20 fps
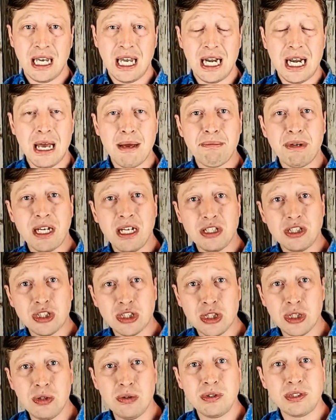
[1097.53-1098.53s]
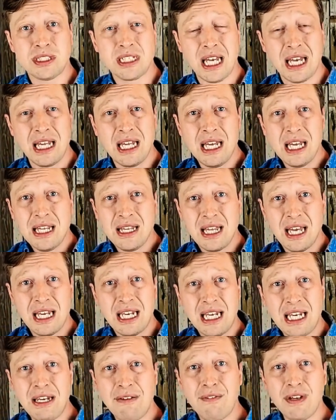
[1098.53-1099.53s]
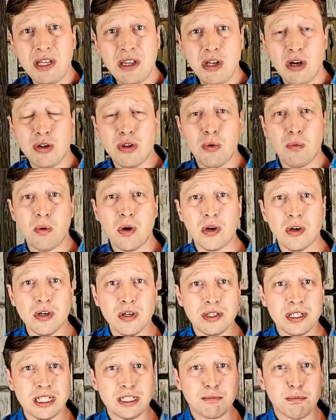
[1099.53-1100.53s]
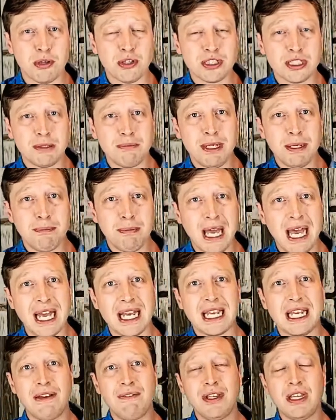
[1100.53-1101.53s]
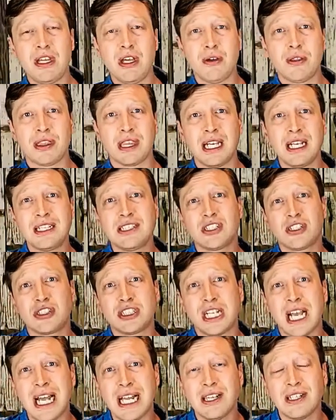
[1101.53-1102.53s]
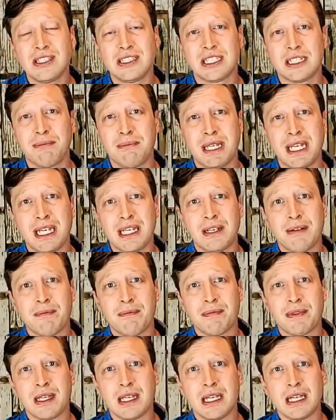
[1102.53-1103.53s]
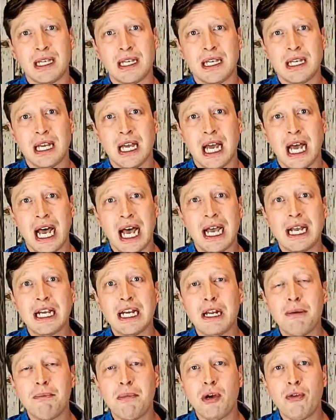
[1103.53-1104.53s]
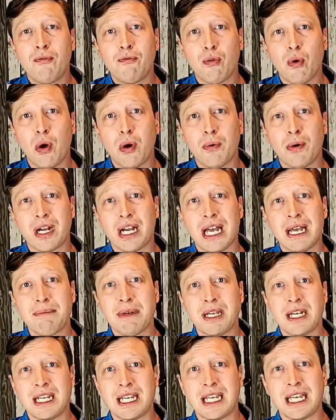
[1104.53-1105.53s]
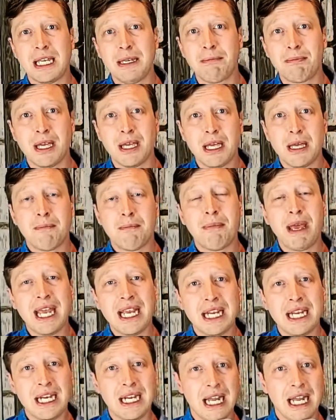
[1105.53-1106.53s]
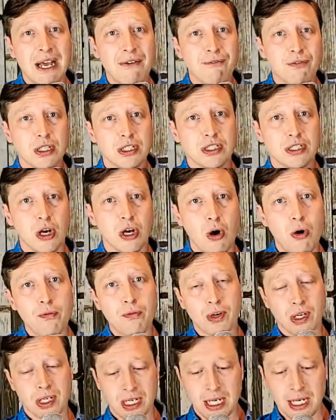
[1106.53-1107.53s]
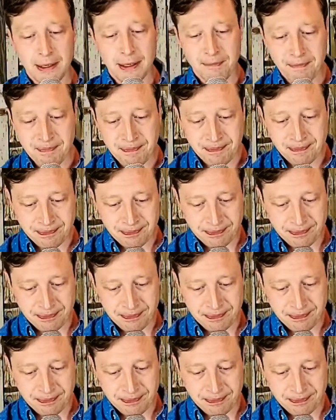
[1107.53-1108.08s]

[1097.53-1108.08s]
And I'm going to choose that even though the world is pushing me back, even though things are challenging me, I'm going to move forward. I'm going to keep making an effort to overcome.